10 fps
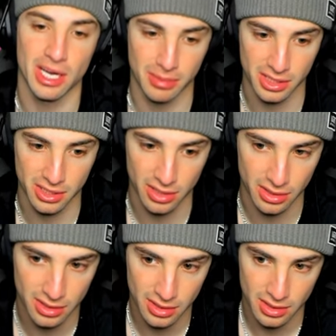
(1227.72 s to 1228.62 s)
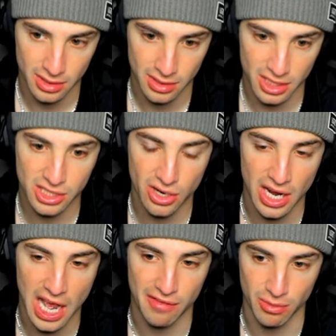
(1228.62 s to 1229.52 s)
up this turn. This turn I
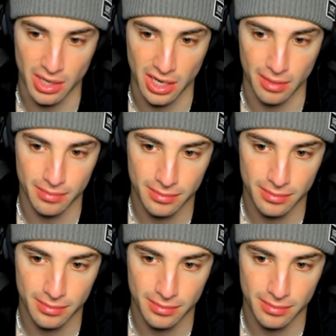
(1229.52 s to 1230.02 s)
have to wake up.